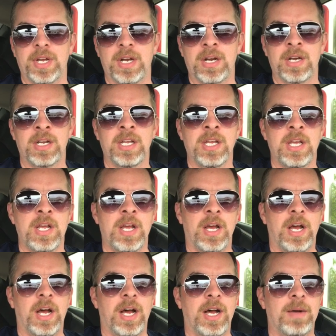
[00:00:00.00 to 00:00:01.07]
there.
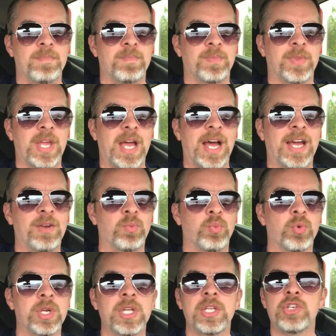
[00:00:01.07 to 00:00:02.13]
Um, I
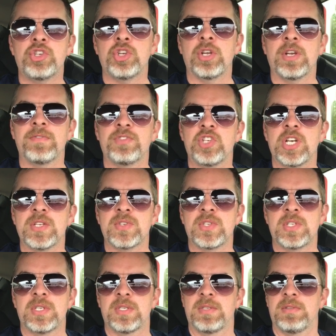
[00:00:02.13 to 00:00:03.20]
really should have
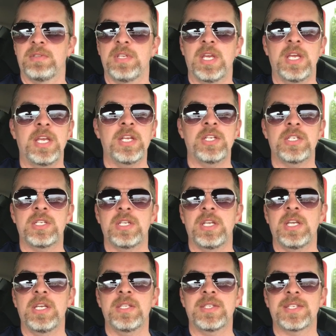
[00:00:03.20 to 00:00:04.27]
just in
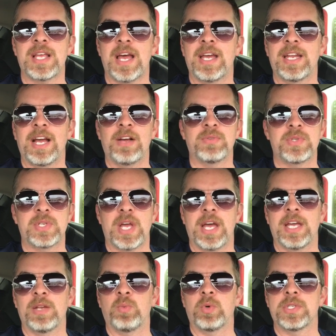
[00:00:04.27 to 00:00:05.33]
inside
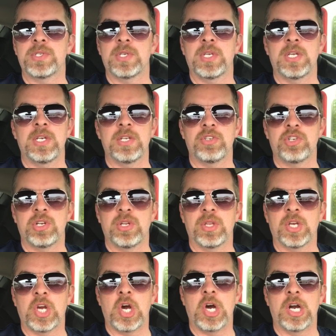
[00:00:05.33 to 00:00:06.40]
outside what's the condition of
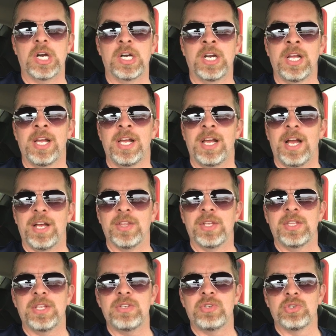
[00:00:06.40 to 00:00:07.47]
the car. I
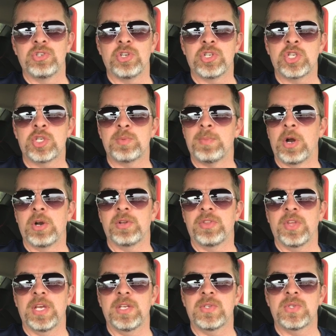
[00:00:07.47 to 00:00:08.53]
think these are just smart
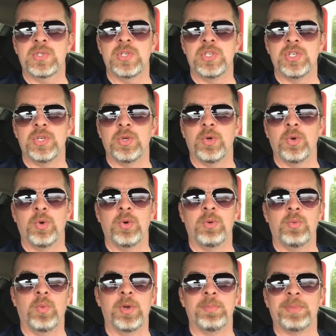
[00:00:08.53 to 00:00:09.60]
things to
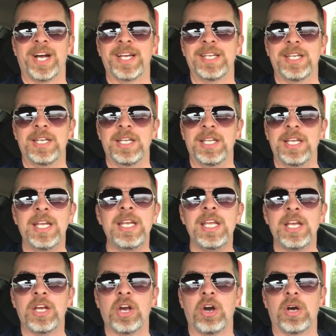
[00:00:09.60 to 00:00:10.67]
do when buying
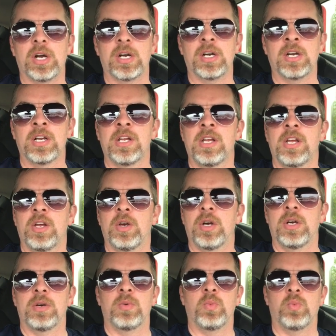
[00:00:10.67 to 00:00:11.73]
any car
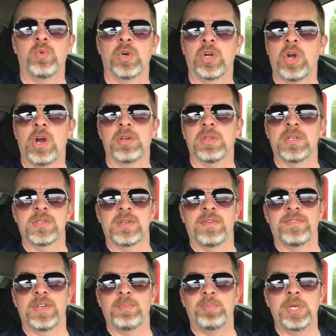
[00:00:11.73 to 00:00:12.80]
uh, regardless
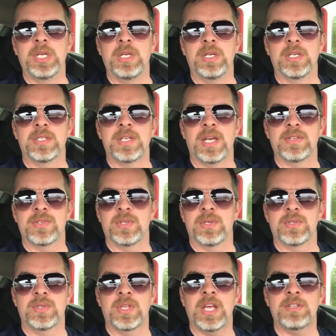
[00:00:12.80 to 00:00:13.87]
of it being a
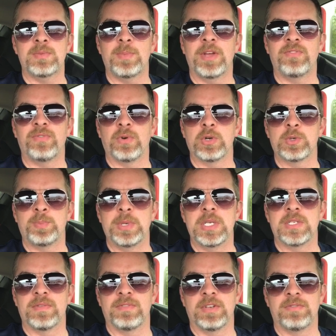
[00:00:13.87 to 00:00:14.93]
Tesla. So that's my first
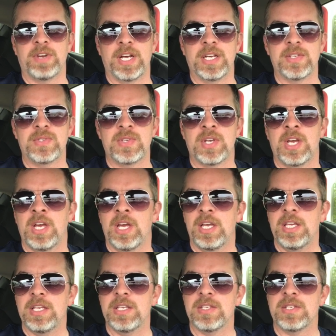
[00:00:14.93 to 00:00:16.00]
piece of advice
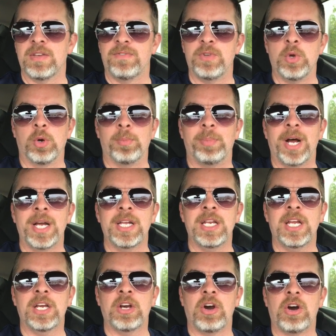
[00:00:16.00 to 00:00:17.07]
is if you're
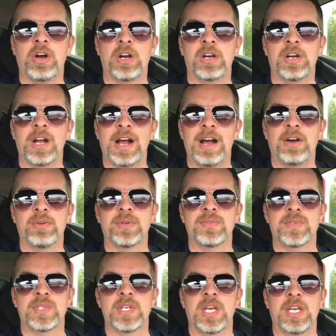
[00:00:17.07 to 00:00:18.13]
buying a car out of
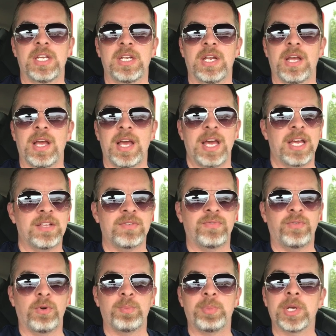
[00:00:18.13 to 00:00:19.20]
state ask
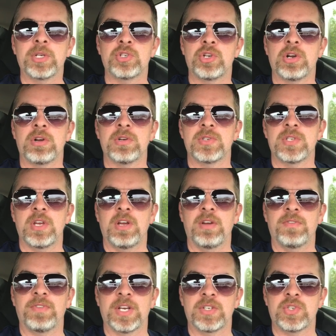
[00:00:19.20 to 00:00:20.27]
for pictures
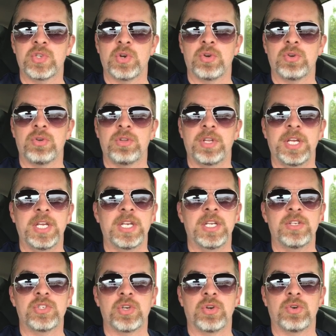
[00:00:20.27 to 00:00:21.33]
of external and
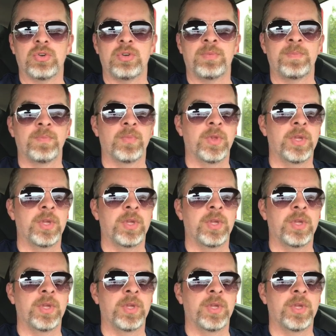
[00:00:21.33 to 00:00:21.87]
internal.